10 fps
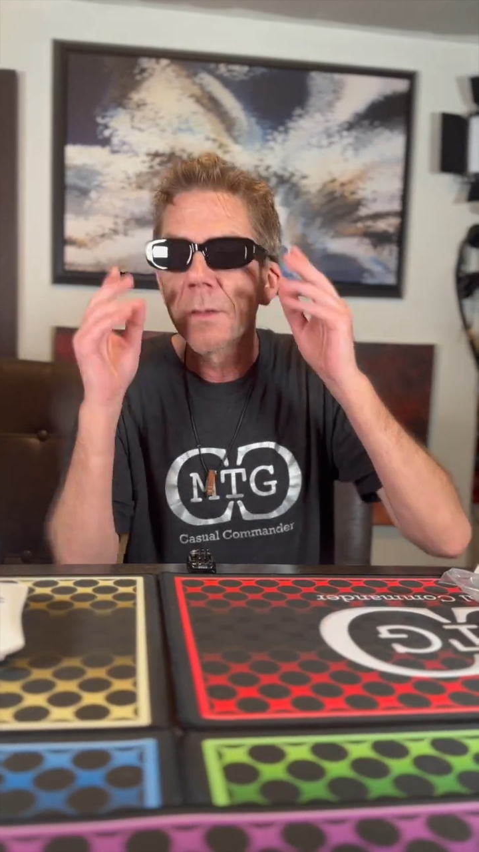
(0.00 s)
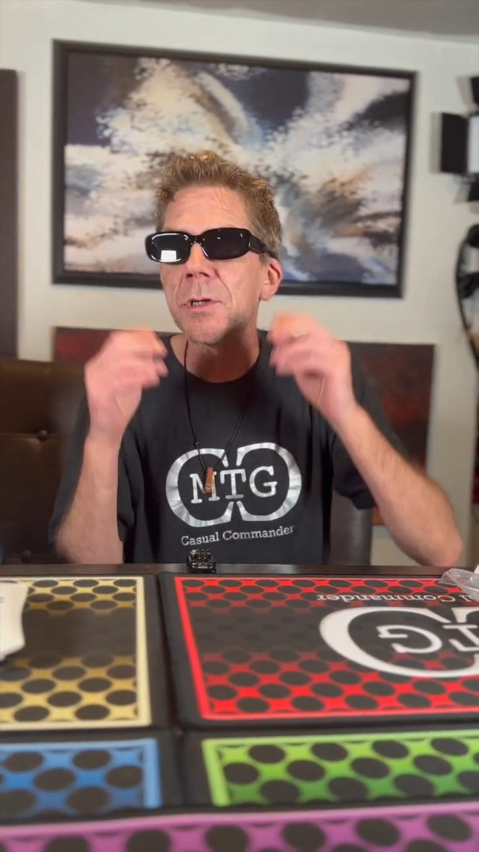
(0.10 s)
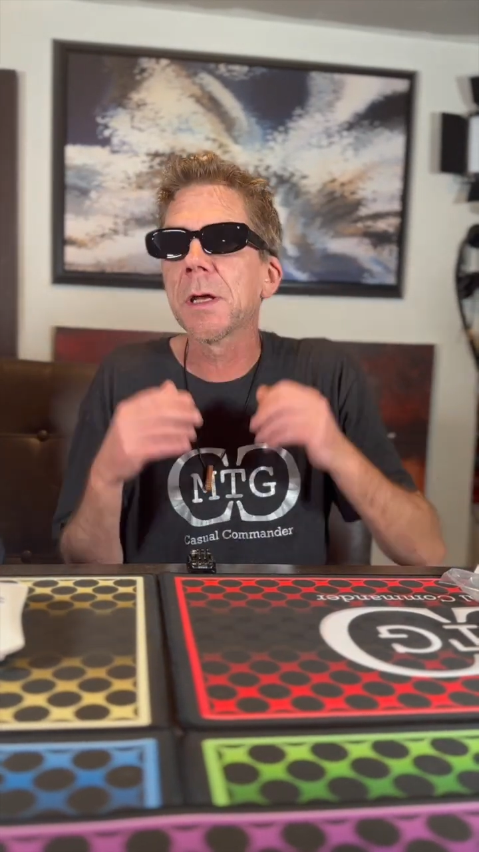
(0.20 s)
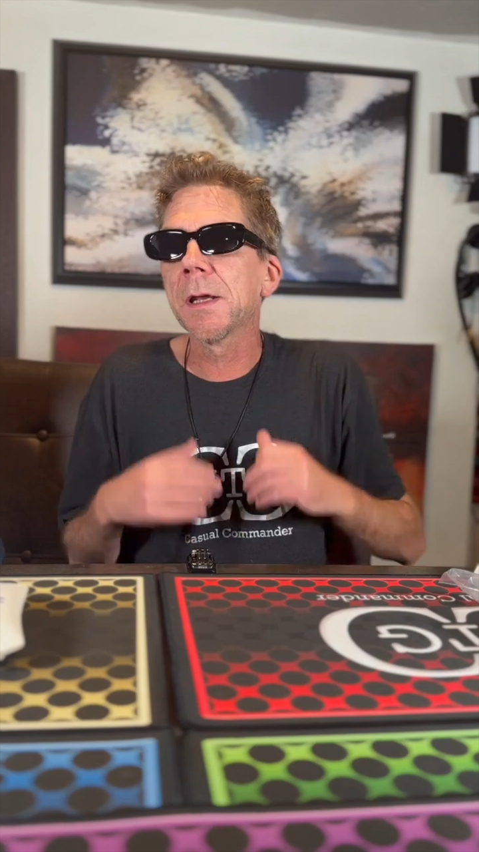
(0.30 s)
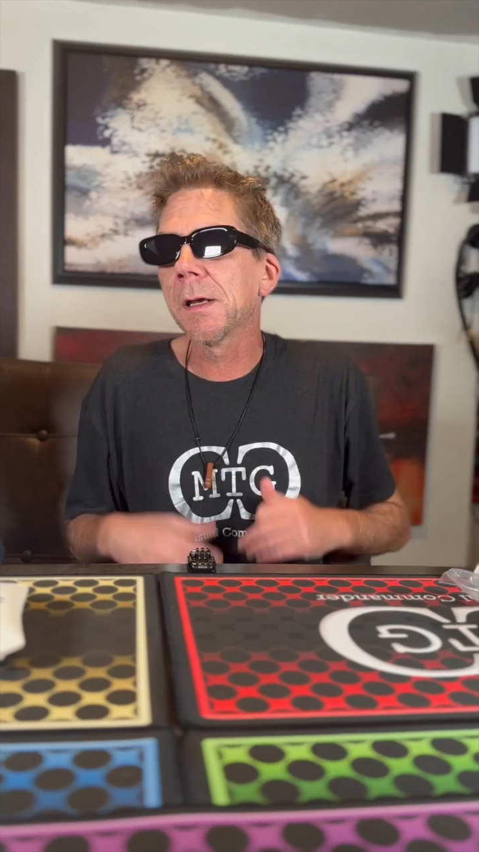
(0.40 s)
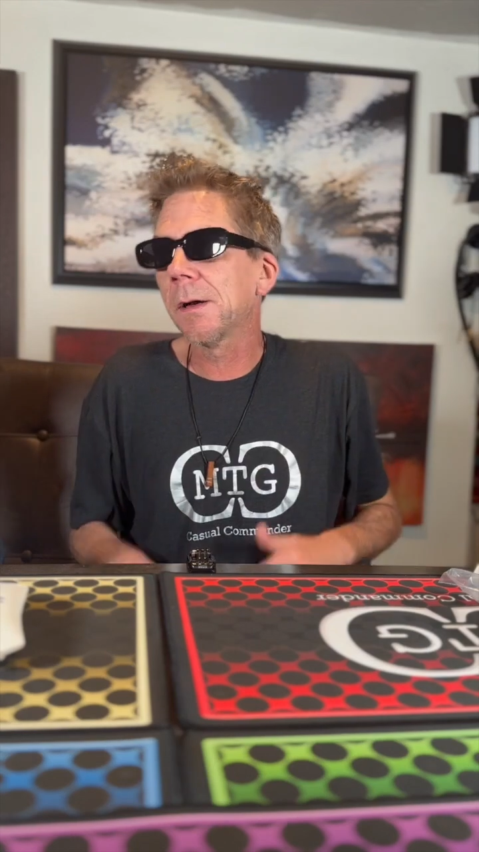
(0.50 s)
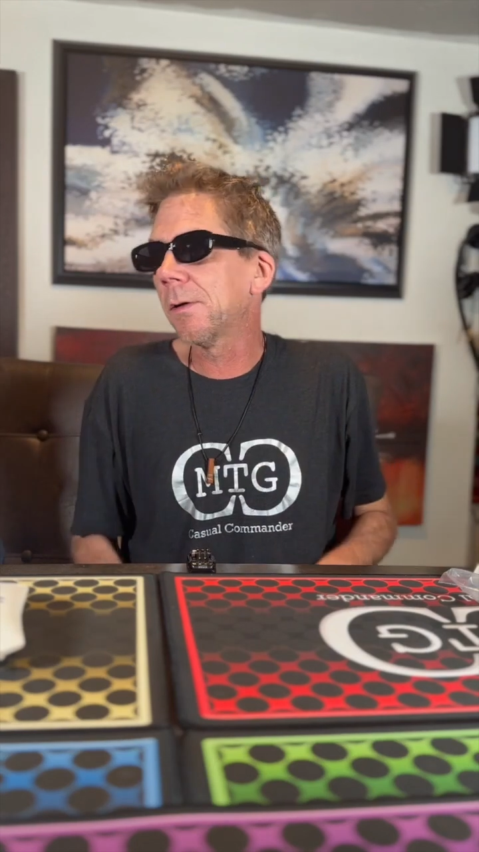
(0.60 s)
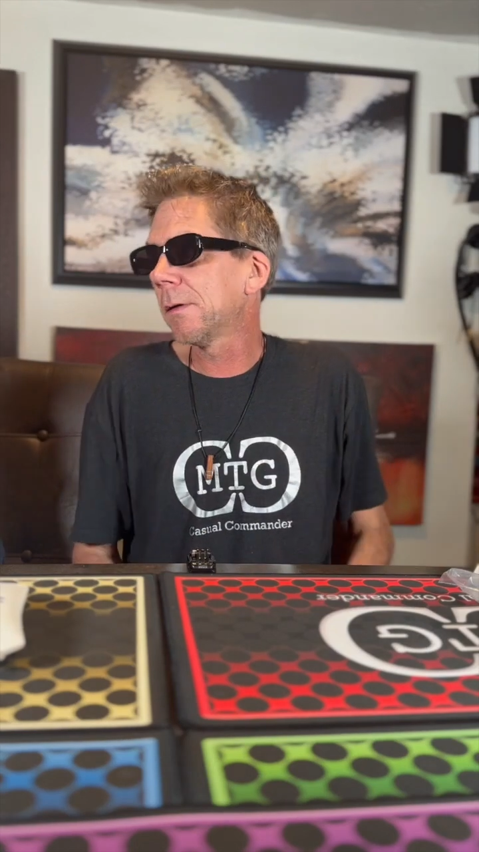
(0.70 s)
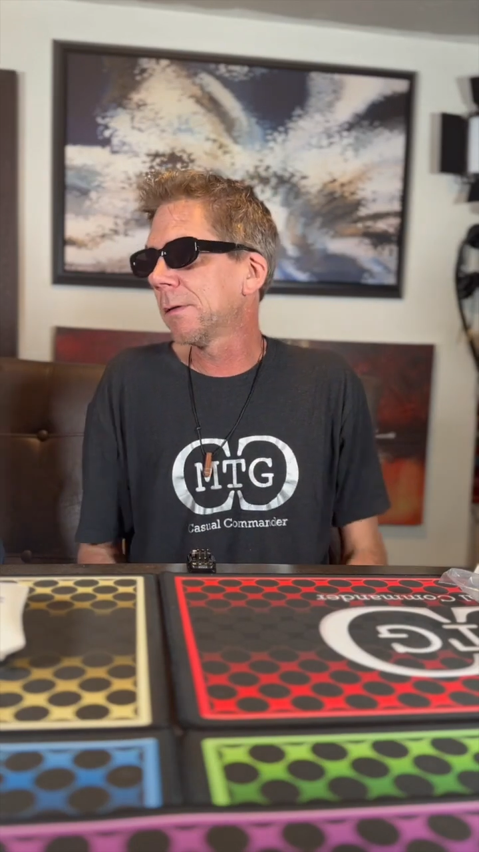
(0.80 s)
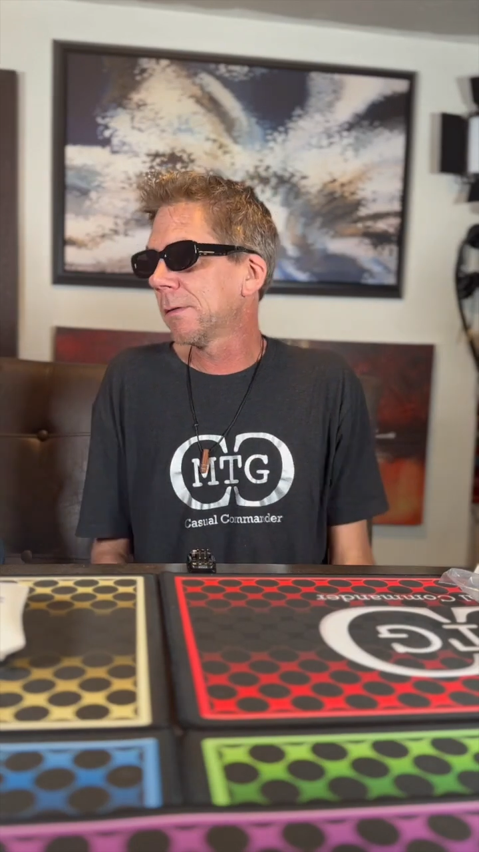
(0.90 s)
Check it
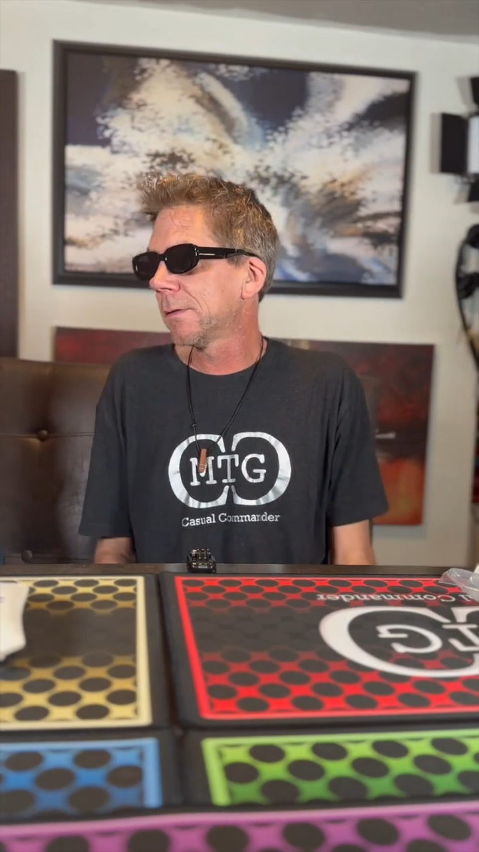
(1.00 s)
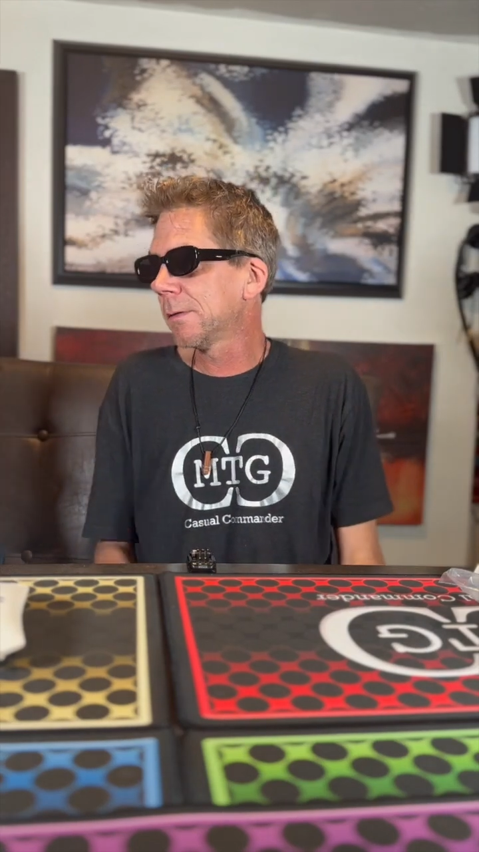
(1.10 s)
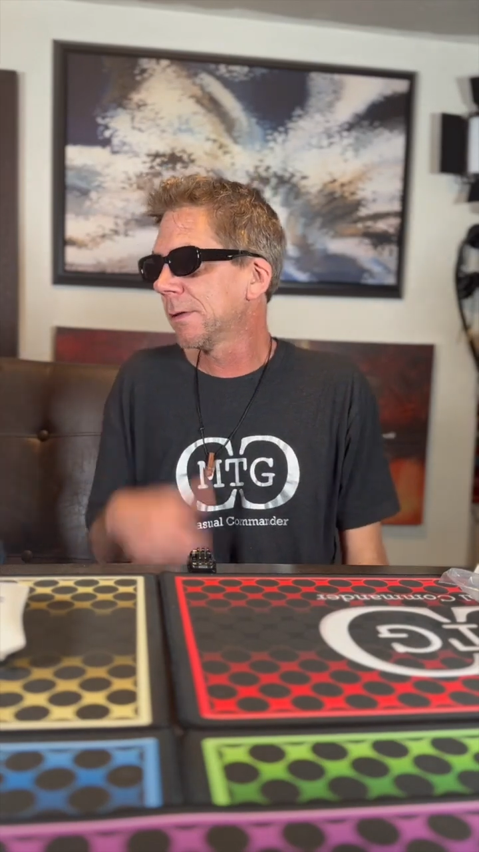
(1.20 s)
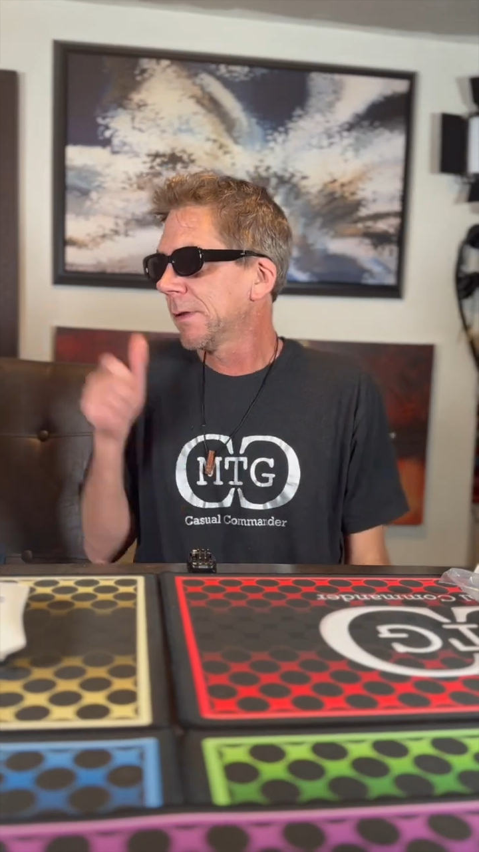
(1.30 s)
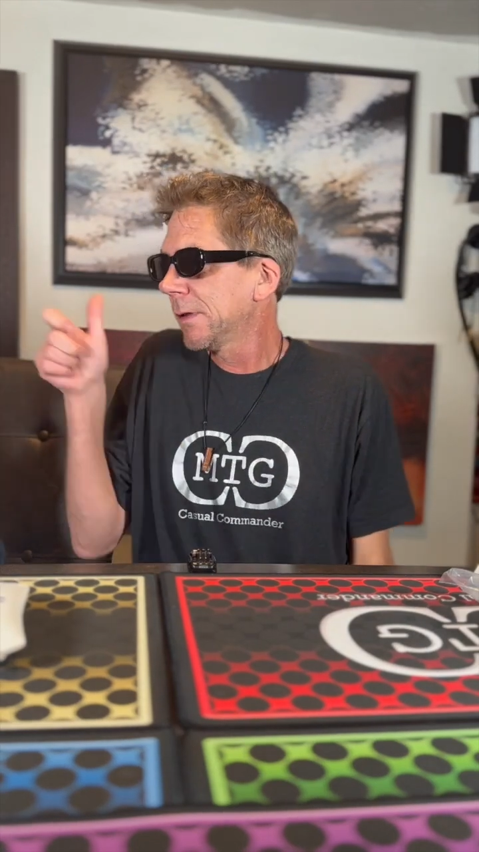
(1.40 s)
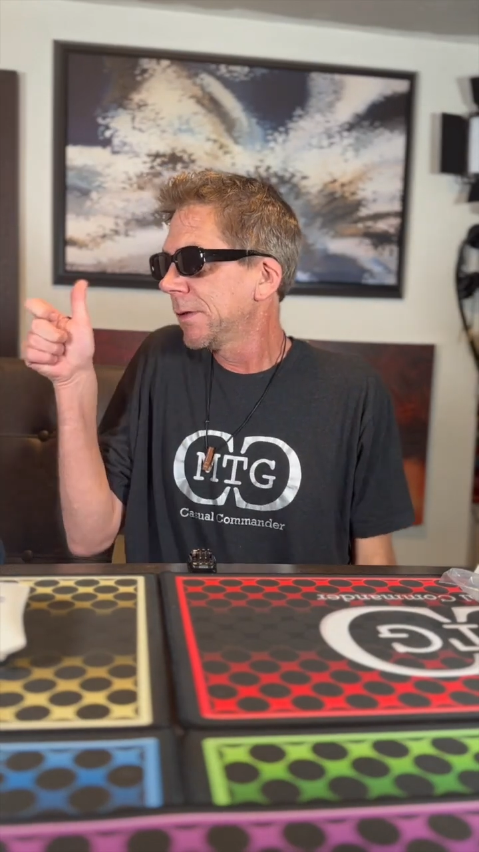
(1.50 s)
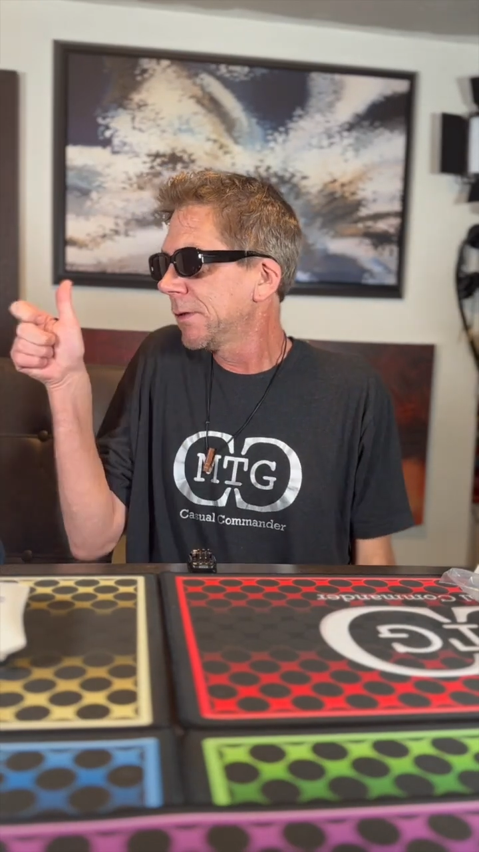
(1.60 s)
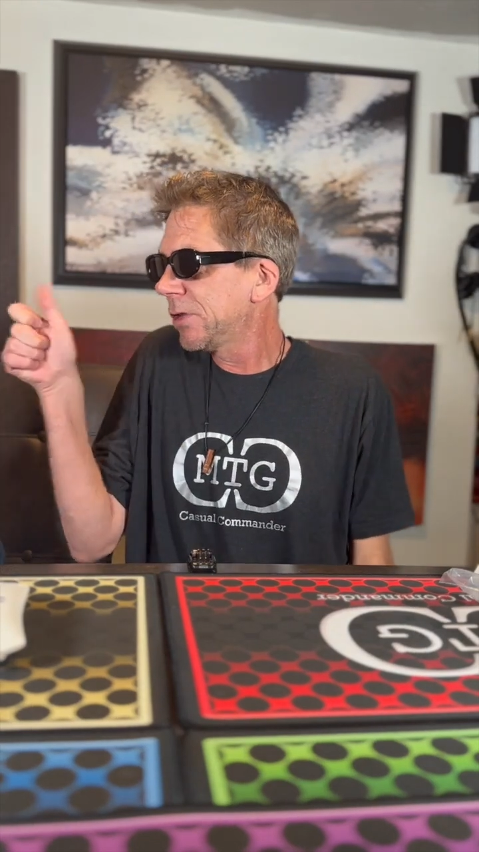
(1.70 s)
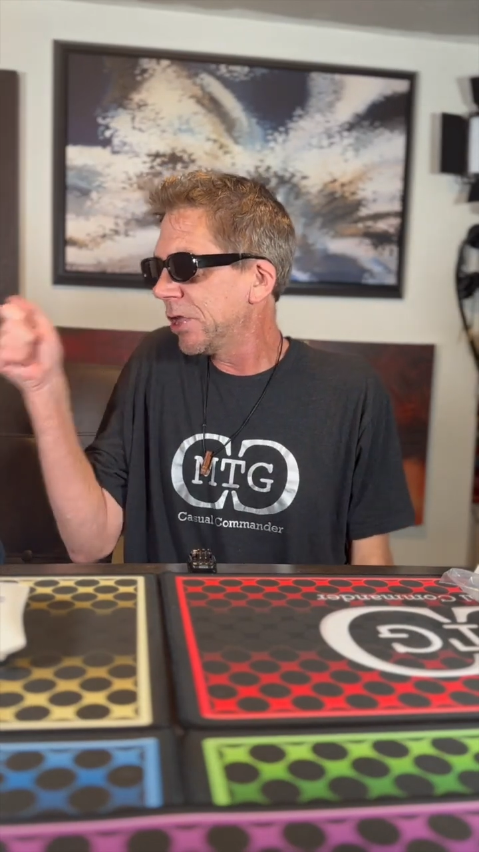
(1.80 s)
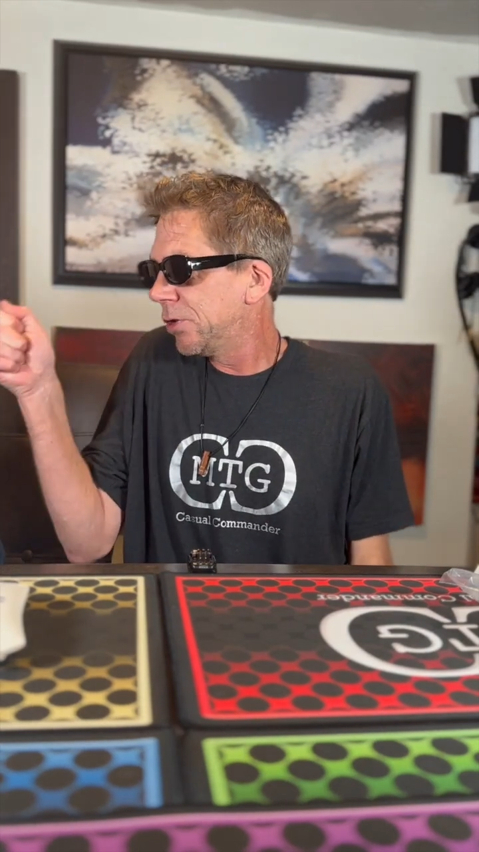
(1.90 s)
out. I like them.